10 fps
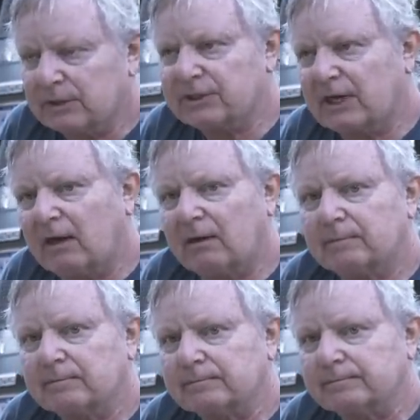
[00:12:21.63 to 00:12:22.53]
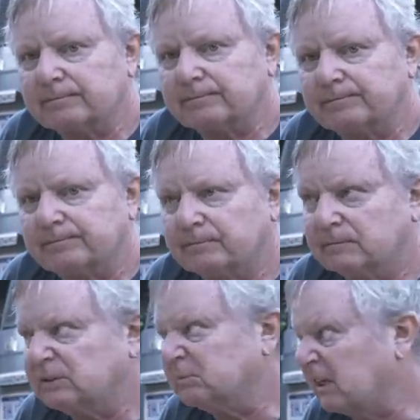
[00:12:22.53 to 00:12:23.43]
a shower?
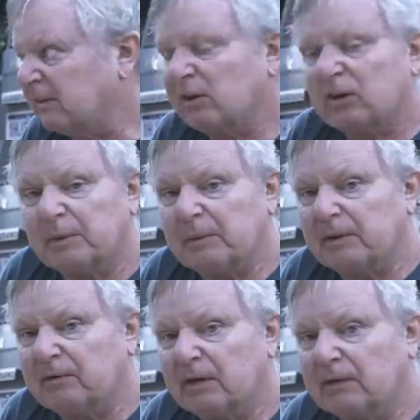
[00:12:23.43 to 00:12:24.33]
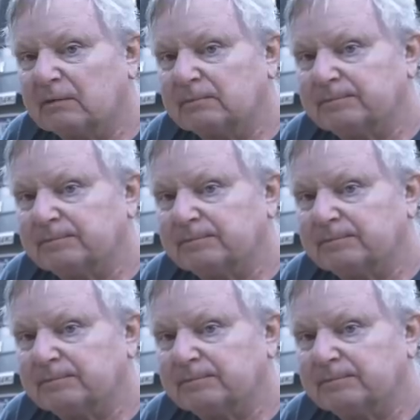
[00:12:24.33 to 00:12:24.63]
You might have a lot of people around.